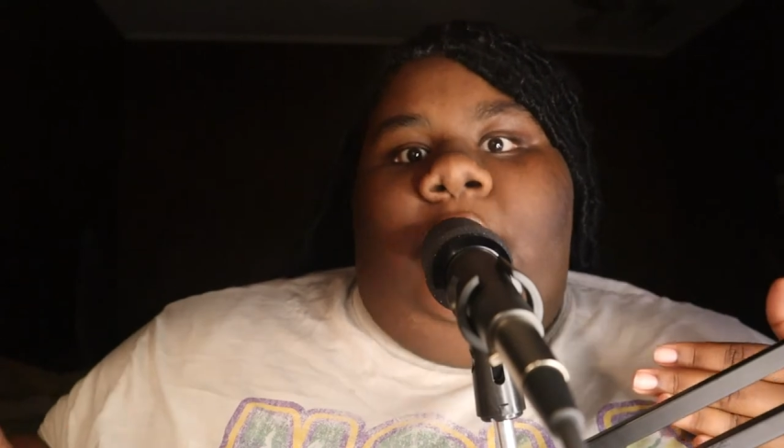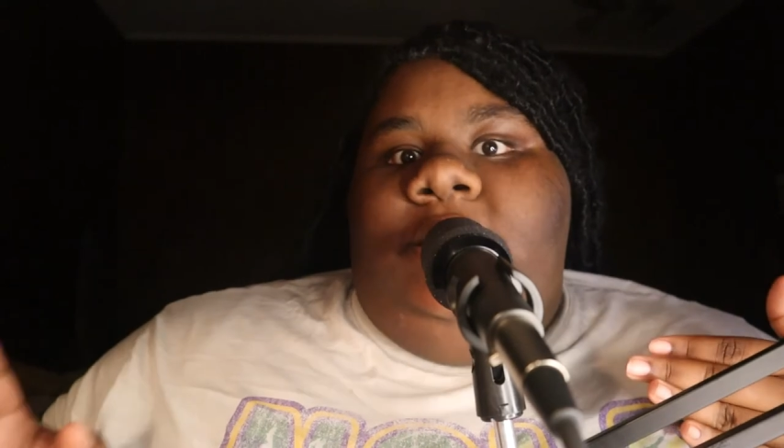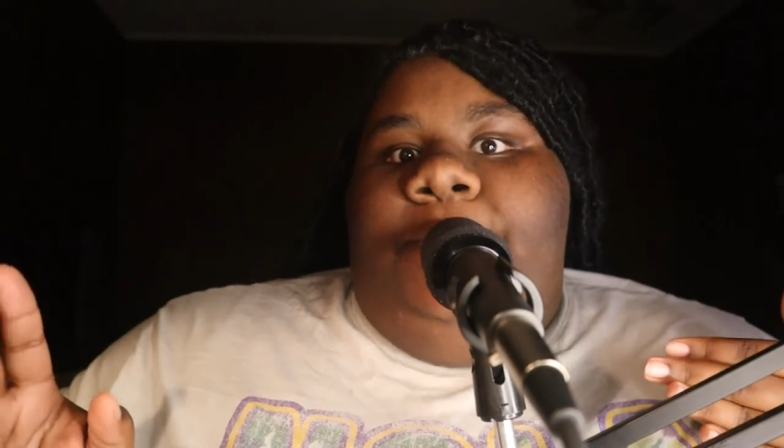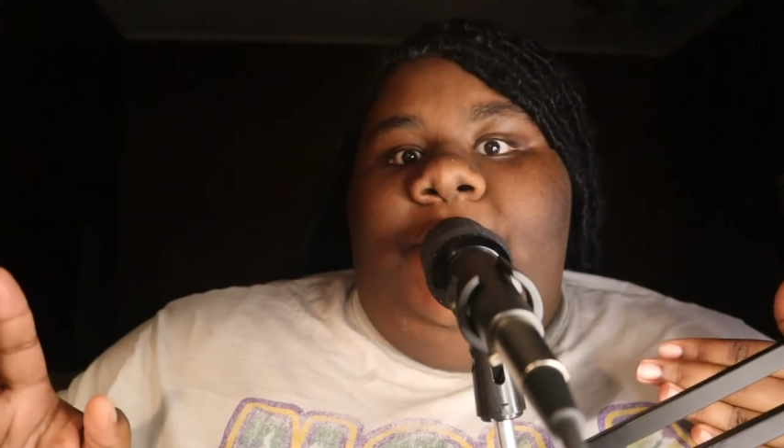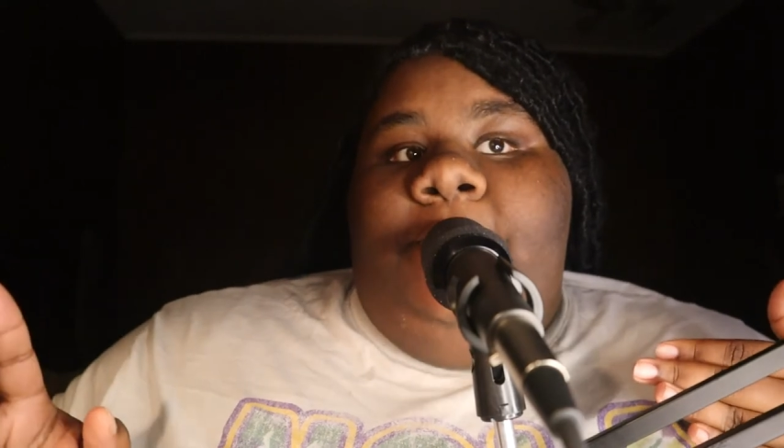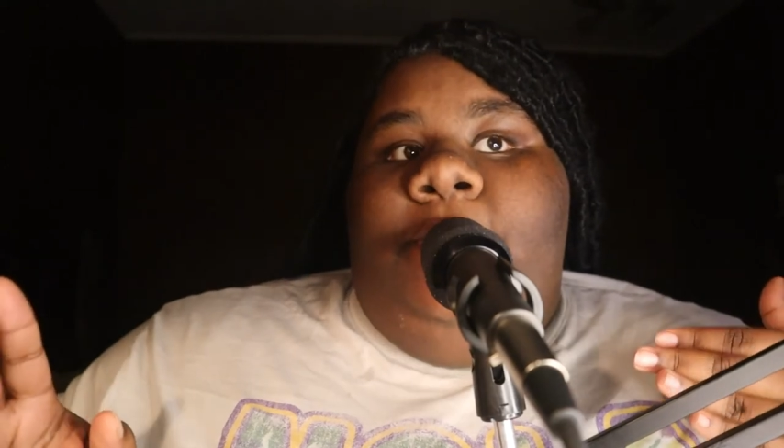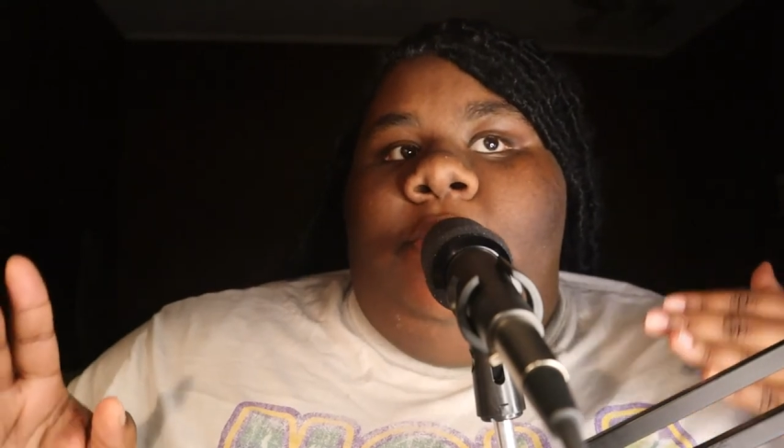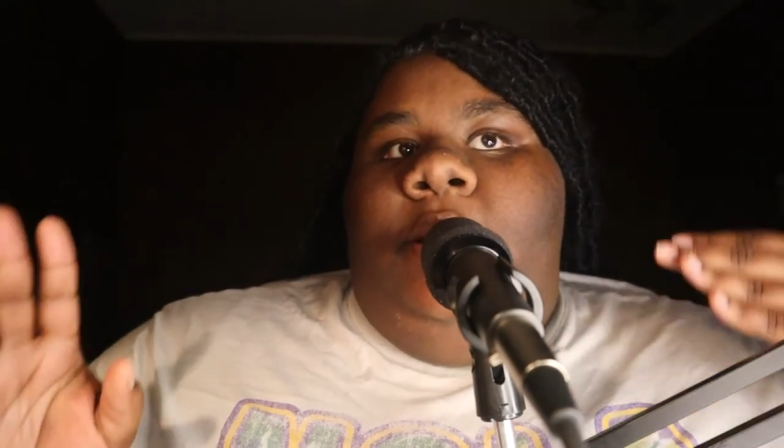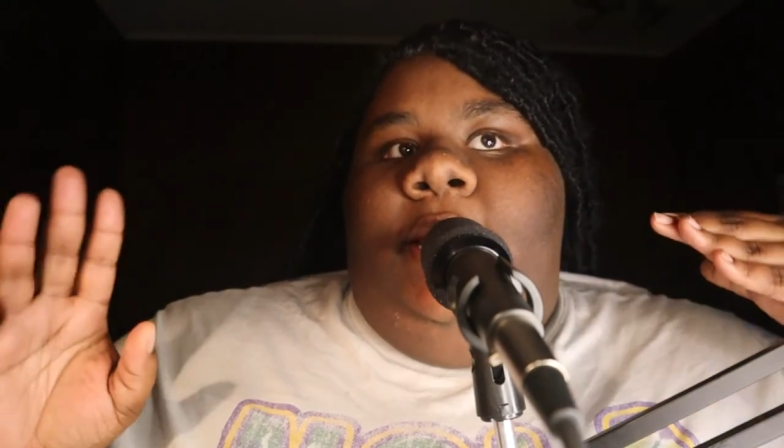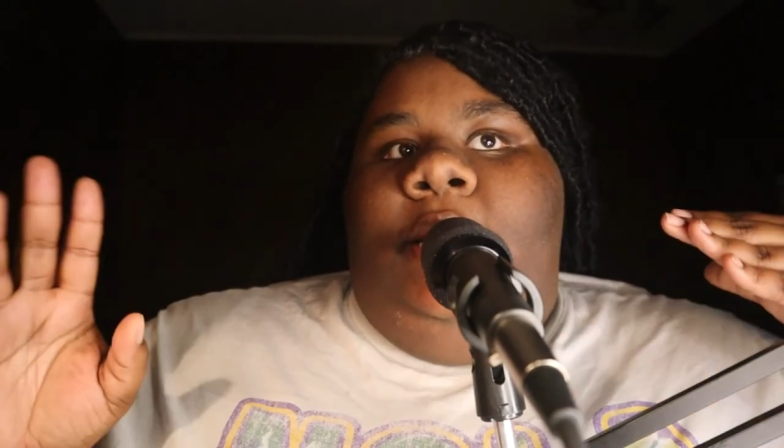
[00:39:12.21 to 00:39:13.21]
other
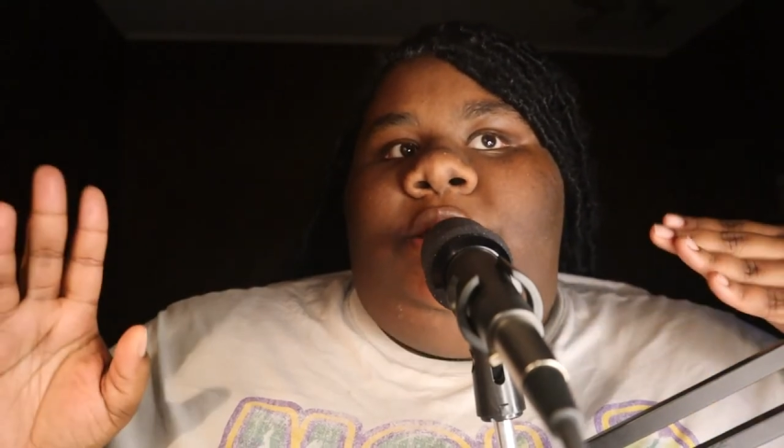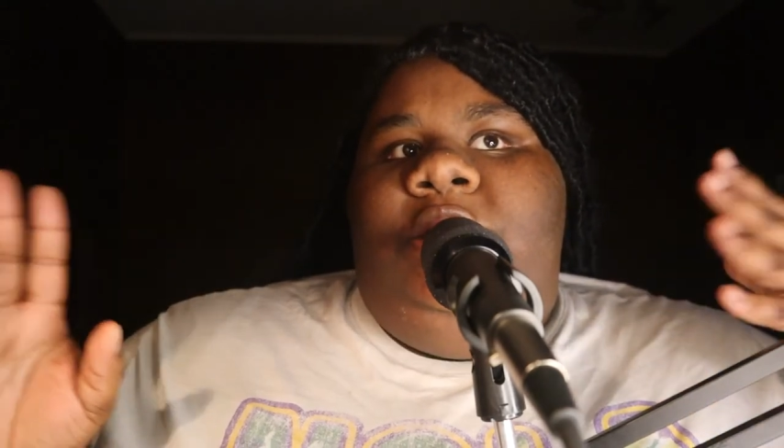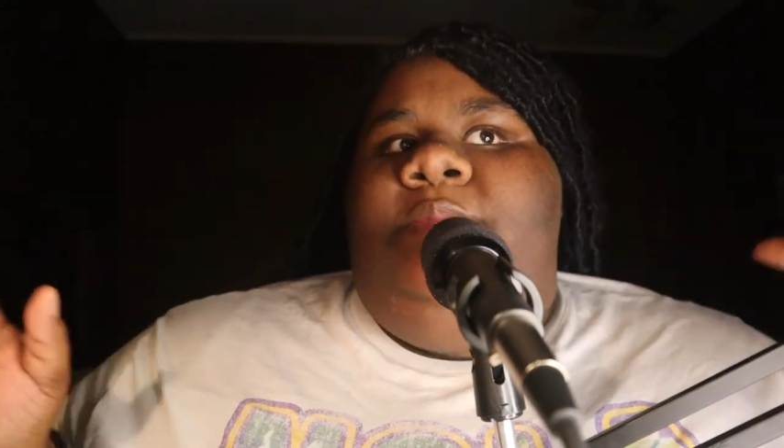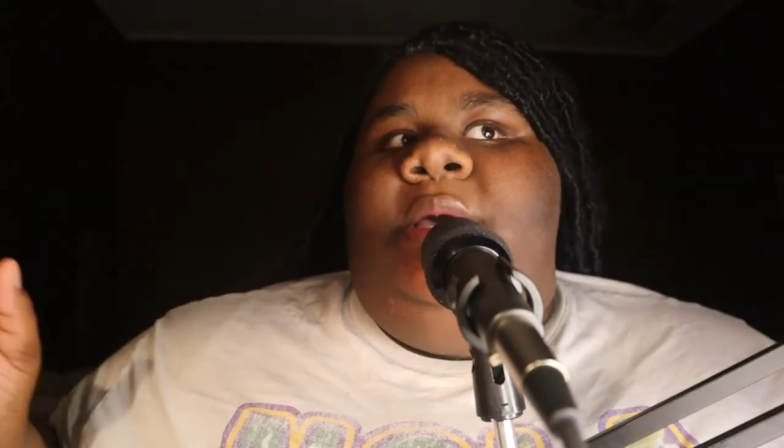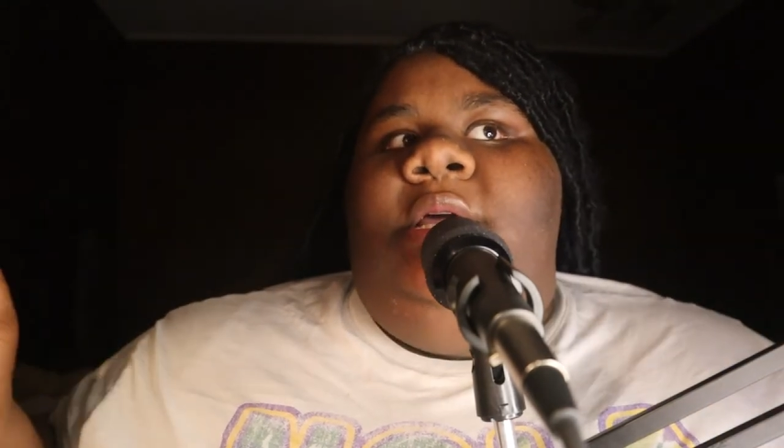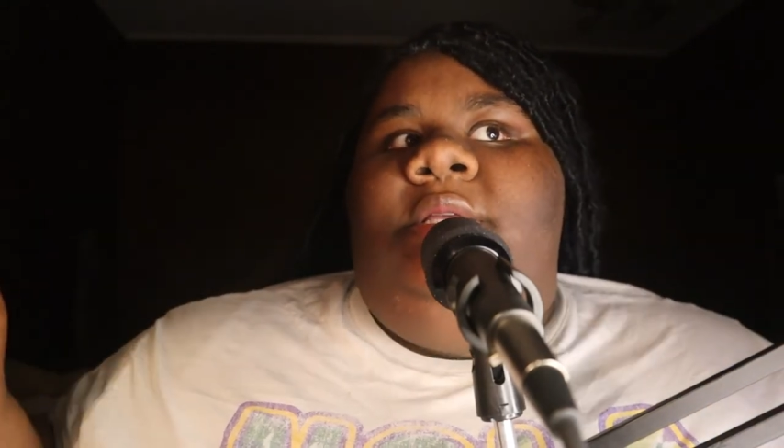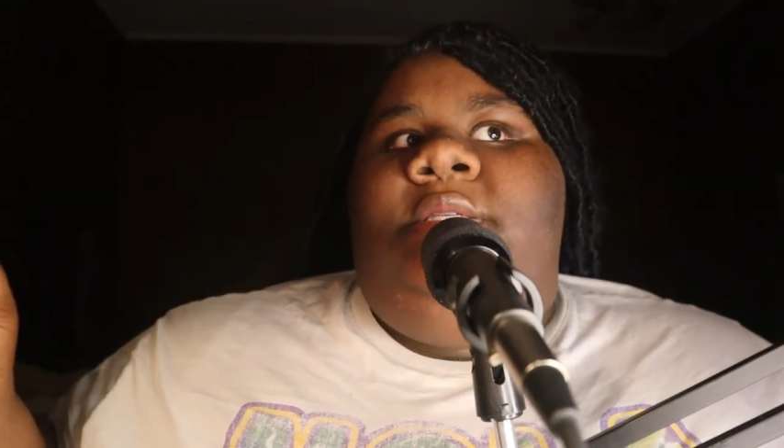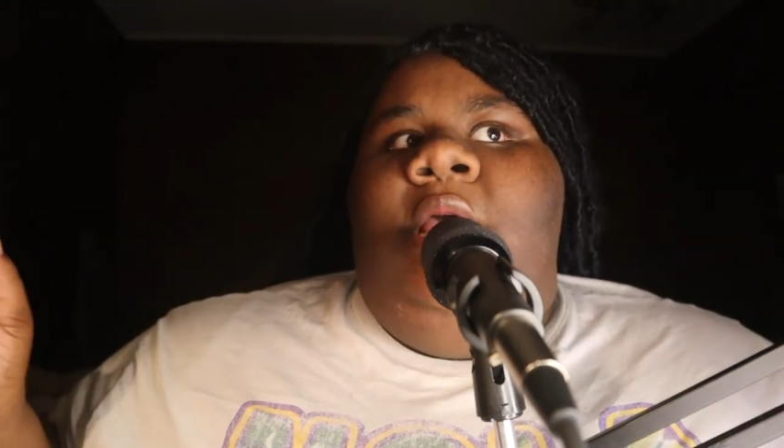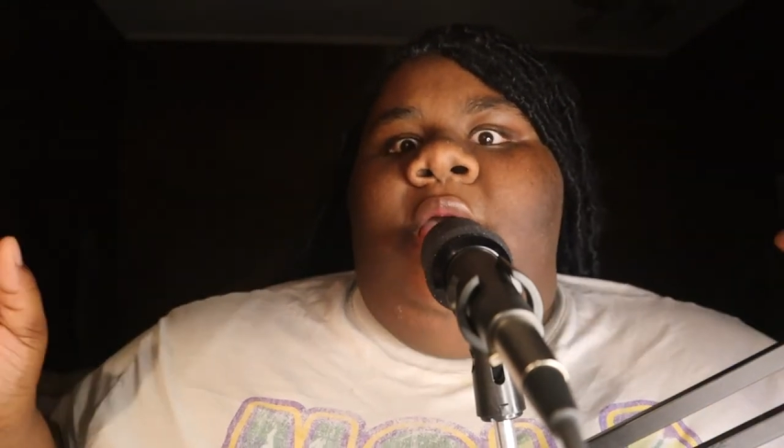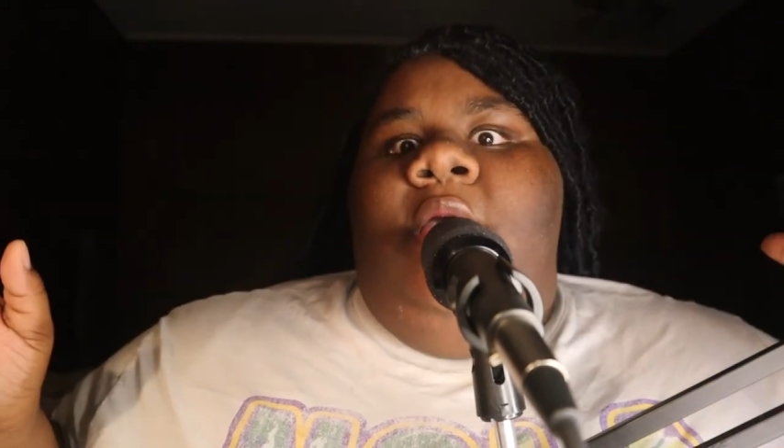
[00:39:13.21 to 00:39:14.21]
people. And just because